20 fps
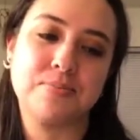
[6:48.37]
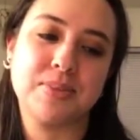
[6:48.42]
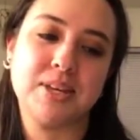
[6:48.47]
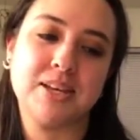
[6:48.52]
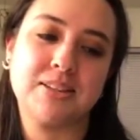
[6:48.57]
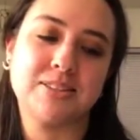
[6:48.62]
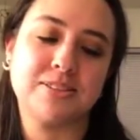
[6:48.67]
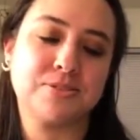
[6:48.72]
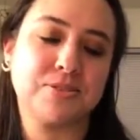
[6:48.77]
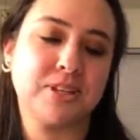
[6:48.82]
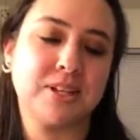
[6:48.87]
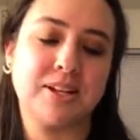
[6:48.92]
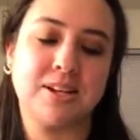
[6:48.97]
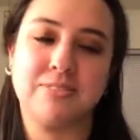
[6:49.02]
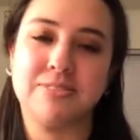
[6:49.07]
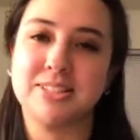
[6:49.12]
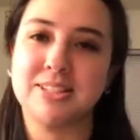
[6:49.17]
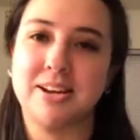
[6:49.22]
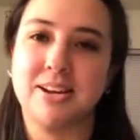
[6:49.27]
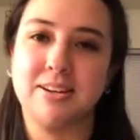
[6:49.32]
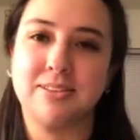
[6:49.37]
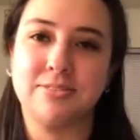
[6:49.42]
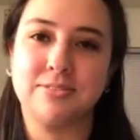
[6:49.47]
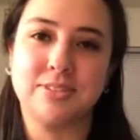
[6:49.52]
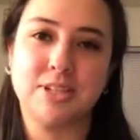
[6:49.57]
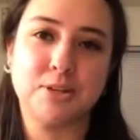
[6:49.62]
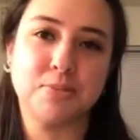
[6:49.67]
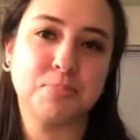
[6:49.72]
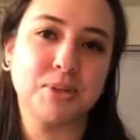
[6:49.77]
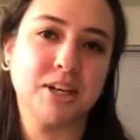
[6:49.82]
And so then I was kind of
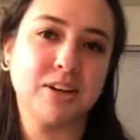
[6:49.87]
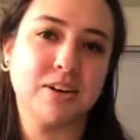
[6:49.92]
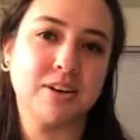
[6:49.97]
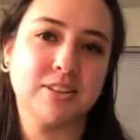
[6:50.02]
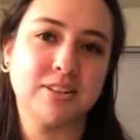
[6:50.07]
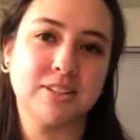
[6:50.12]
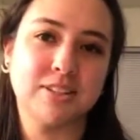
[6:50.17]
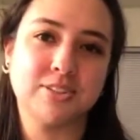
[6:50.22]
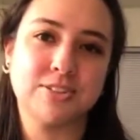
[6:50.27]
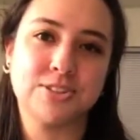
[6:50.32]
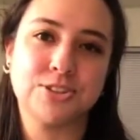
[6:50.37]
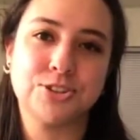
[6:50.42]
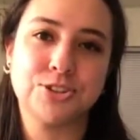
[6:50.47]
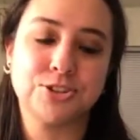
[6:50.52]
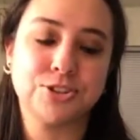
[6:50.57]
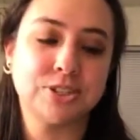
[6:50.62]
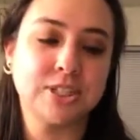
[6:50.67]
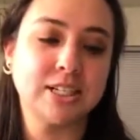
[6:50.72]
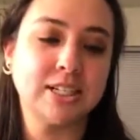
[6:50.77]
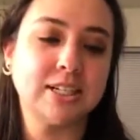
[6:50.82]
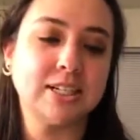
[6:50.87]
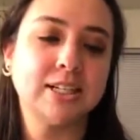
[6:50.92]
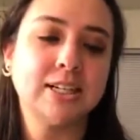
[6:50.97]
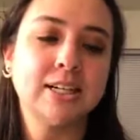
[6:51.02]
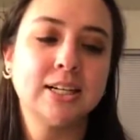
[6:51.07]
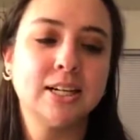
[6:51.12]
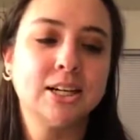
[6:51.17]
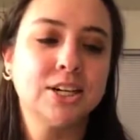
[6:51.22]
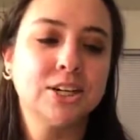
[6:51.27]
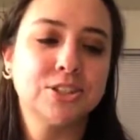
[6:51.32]
keeping on this tree
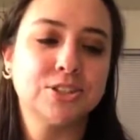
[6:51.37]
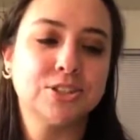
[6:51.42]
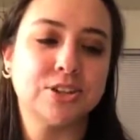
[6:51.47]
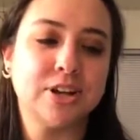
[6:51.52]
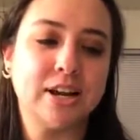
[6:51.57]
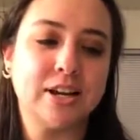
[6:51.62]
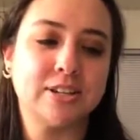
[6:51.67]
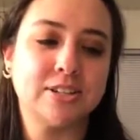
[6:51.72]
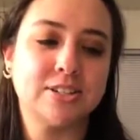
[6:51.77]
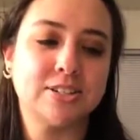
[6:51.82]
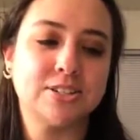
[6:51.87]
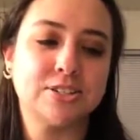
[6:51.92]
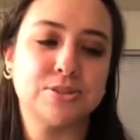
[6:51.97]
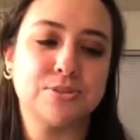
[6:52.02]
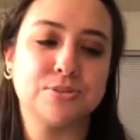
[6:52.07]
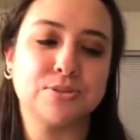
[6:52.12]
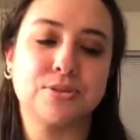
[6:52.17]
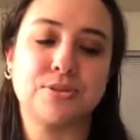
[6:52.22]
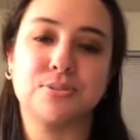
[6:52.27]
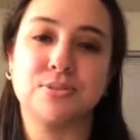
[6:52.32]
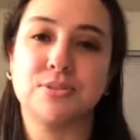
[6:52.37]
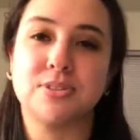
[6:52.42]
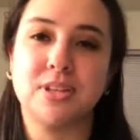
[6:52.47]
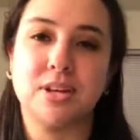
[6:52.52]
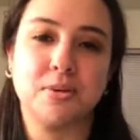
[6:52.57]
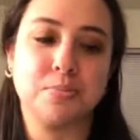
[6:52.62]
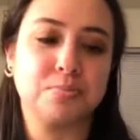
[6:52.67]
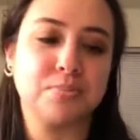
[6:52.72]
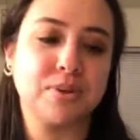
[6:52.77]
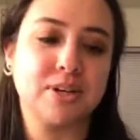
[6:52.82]
trend too. So
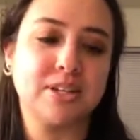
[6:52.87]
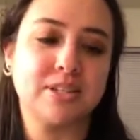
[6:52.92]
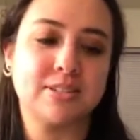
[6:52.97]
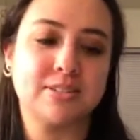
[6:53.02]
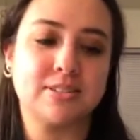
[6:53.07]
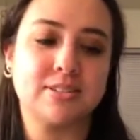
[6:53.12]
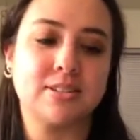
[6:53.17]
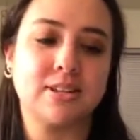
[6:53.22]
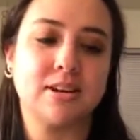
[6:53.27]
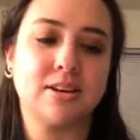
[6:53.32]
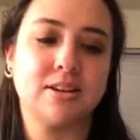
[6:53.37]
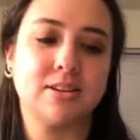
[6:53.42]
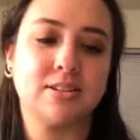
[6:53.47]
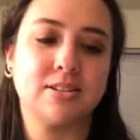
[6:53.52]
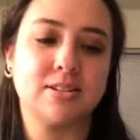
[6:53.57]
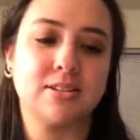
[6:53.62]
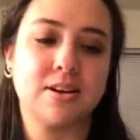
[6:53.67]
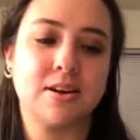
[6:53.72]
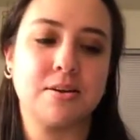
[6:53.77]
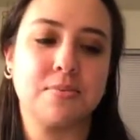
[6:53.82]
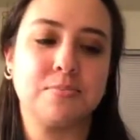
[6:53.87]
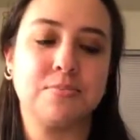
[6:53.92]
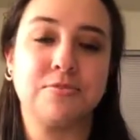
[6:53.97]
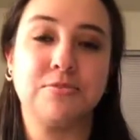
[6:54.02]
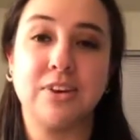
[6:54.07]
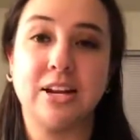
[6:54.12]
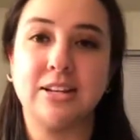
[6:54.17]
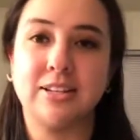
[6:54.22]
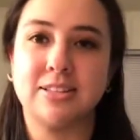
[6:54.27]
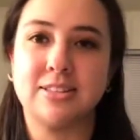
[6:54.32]
cypress and
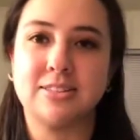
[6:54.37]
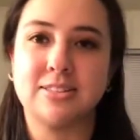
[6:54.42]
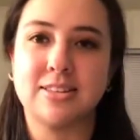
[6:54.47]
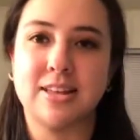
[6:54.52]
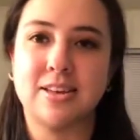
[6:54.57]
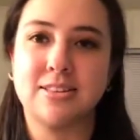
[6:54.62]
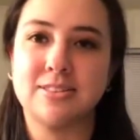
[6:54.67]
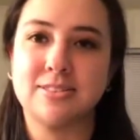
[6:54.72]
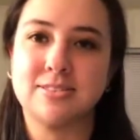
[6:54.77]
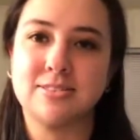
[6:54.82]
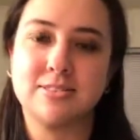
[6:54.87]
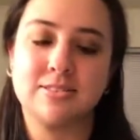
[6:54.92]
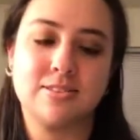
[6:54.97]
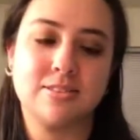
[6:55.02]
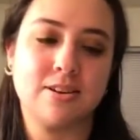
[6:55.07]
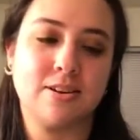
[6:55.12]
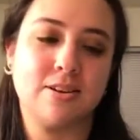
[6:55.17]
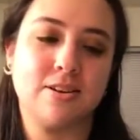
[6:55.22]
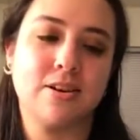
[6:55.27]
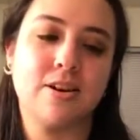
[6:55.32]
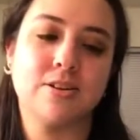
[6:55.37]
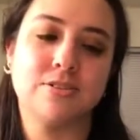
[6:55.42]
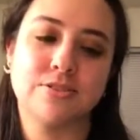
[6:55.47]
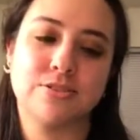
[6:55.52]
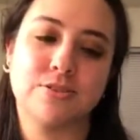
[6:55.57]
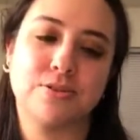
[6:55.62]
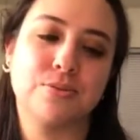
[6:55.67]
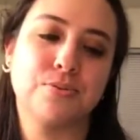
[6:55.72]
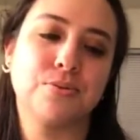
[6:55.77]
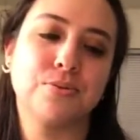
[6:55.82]
frankincense are
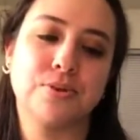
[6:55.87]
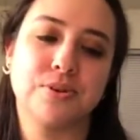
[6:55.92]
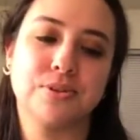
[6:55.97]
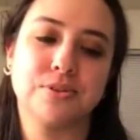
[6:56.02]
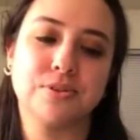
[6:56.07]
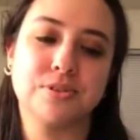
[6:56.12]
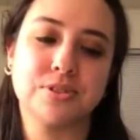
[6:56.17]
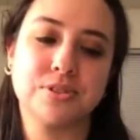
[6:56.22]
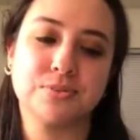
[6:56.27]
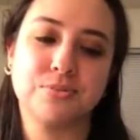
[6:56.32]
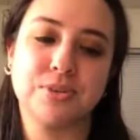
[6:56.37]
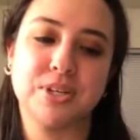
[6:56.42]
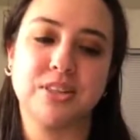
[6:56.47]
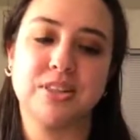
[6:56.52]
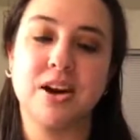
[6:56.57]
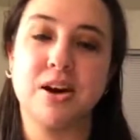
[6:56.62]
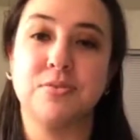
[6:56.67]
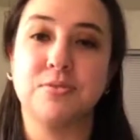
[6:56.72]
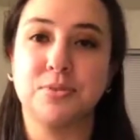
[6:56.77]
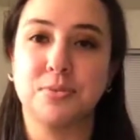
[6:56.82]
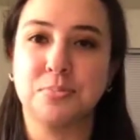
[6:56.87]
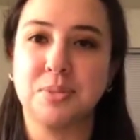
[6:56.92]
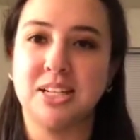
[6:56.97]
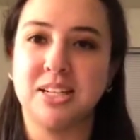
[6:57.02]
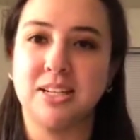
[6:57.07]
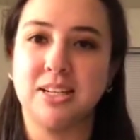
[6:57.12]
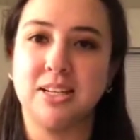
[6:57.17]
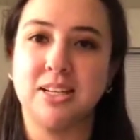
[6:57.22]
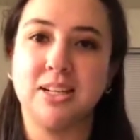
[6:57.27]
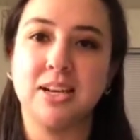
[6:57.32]
also oils with
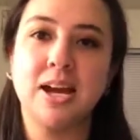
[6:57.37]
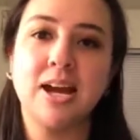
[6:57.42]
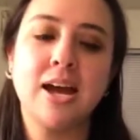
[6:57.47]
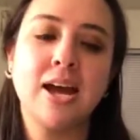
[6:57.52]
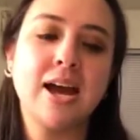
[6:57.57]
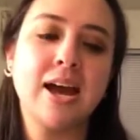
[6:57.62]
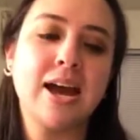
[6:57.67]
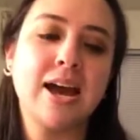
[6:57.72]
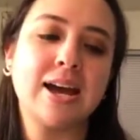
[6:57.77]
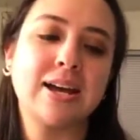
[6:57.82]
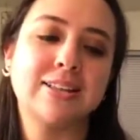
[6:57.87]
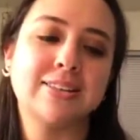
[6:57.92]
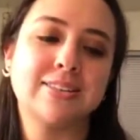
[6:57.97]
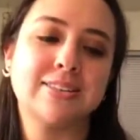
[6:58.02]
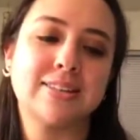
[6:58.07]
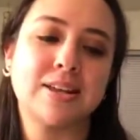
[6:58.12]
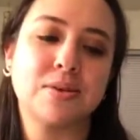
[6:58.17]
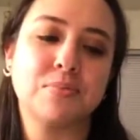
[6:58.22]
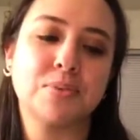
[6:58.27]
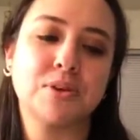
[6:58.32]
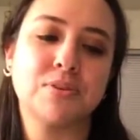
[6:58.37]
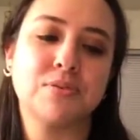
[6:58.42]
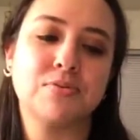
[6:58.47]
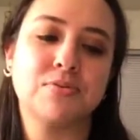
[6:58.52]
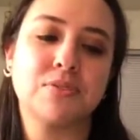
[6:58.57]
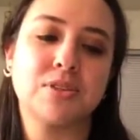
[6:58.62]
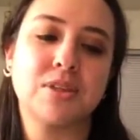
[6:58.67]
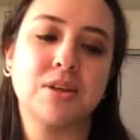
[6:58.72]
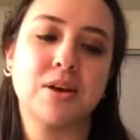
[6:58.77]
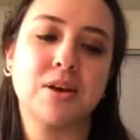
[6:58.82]
alpha-pinene. And some of
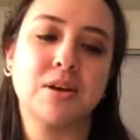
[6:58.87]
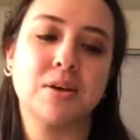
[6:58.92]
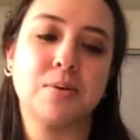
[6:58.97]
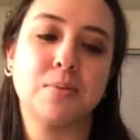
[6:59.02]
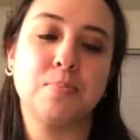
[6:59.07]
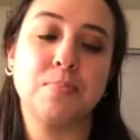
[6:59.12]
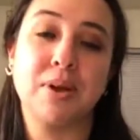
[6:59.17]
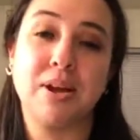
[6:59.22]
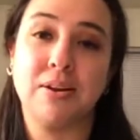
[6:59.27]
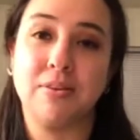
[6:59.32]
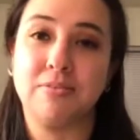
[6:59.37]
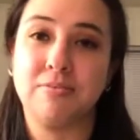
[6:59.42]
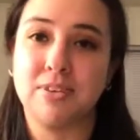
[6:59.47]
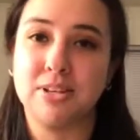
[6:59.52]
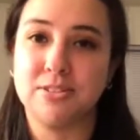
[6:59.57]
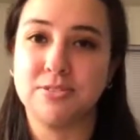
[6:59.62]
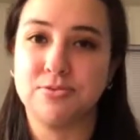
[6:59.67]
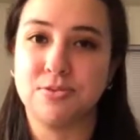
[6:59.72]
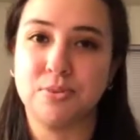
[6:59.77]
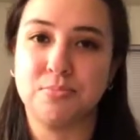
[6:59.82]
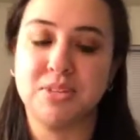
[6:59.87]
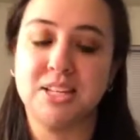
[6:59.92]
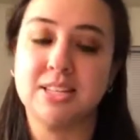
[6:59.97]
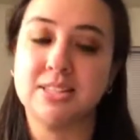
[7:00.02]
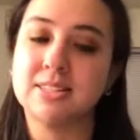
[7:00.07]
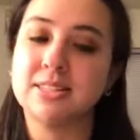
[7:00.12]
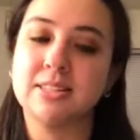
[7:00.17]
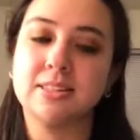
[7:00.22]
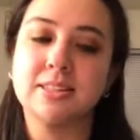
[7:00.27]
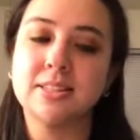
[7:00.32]
the benefits from
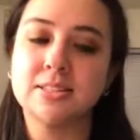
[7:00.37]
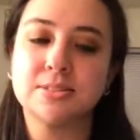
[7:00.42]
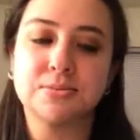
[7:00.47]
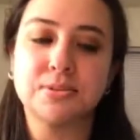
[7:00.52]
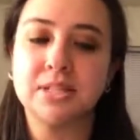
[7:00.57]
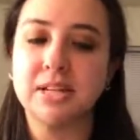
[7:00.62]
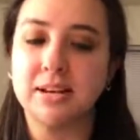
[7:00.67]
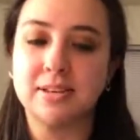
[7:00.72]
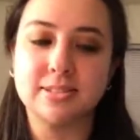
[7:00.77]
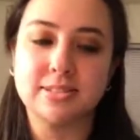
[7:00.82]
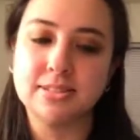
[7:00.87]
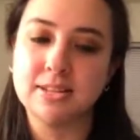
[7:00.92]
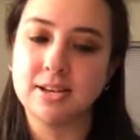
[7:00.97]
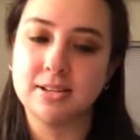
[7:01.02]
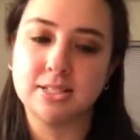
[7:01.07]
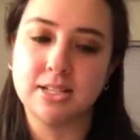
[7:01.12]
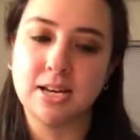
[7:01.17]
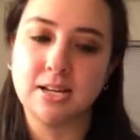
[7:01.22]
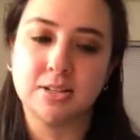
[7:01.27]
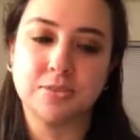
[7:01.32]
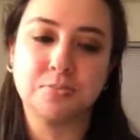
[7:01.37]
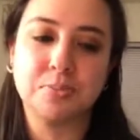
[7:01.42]
this one has a ton of